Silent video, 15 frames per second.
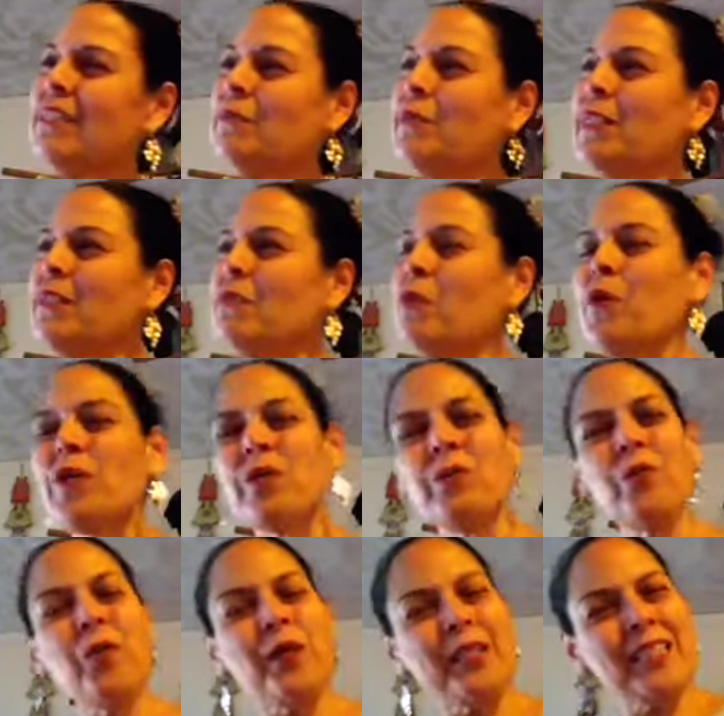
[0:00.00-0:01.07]
I mean, where, do,
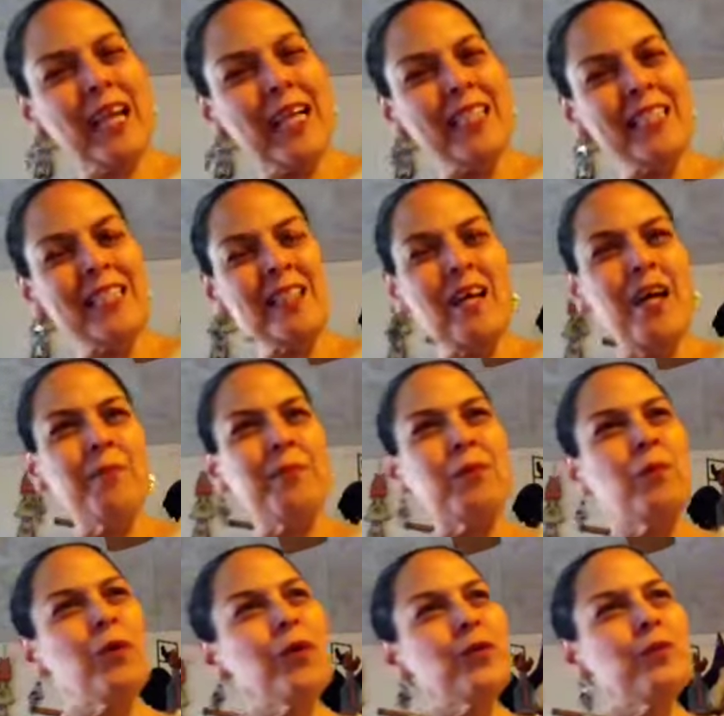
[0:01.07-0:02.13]
where did I stop
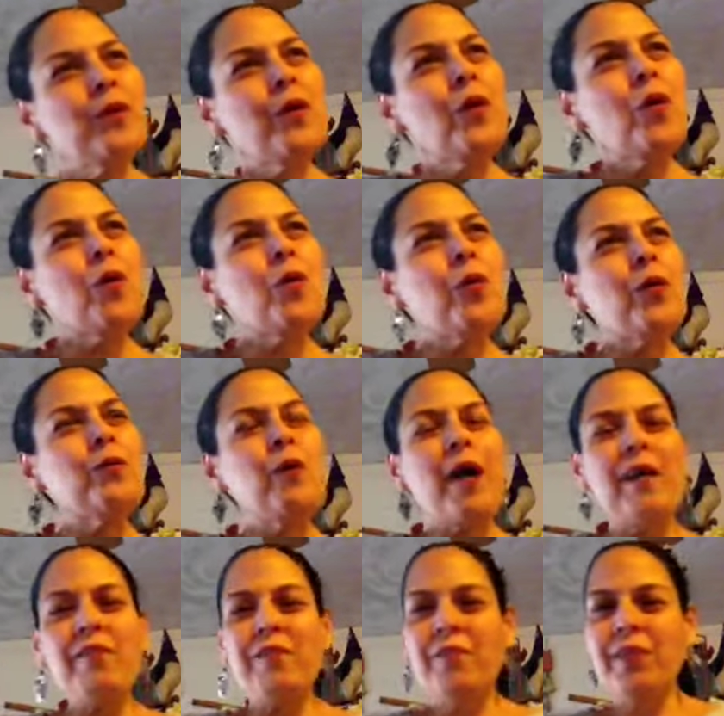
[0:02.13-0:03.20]
and where do, where do
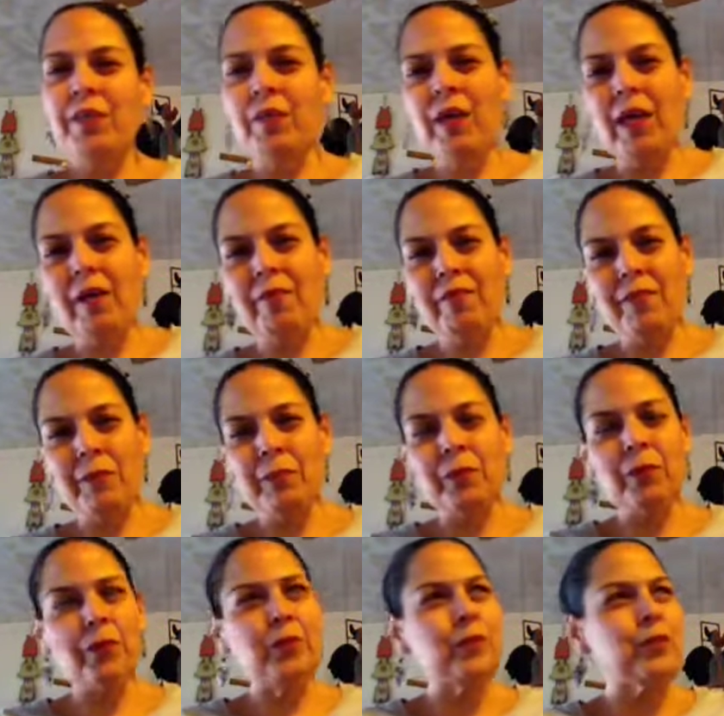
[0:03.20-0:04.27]
I feel comfortable
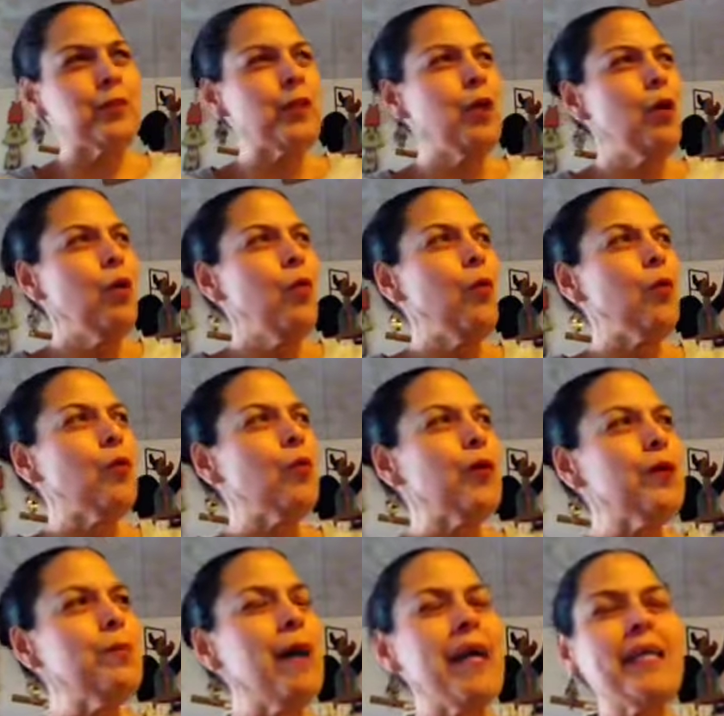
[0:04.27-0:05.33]
or, or where
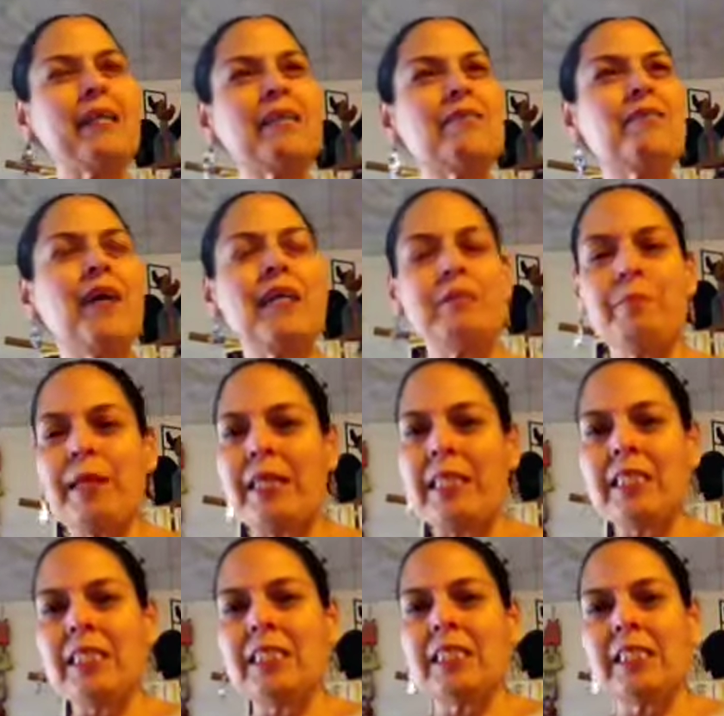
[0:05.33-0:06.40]
am I going to find
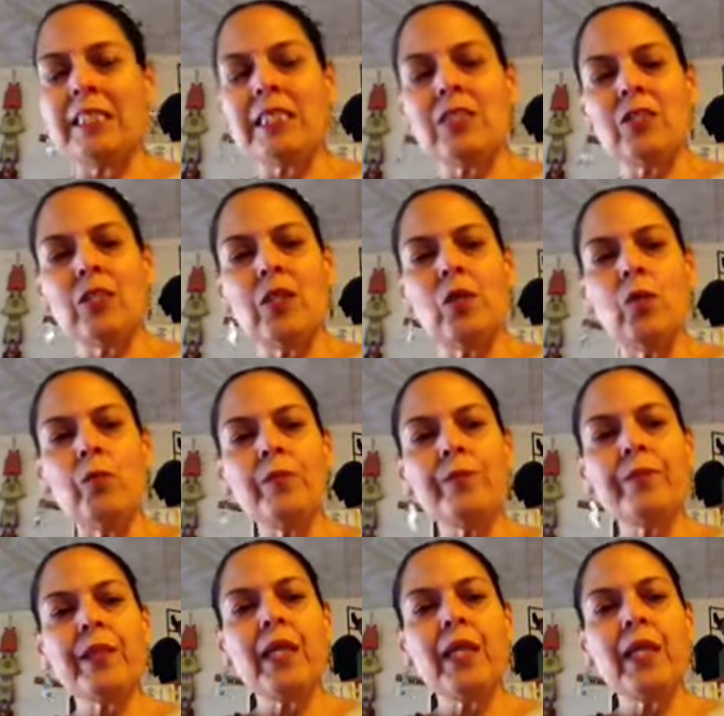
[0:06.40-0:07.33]
maintenance, you know?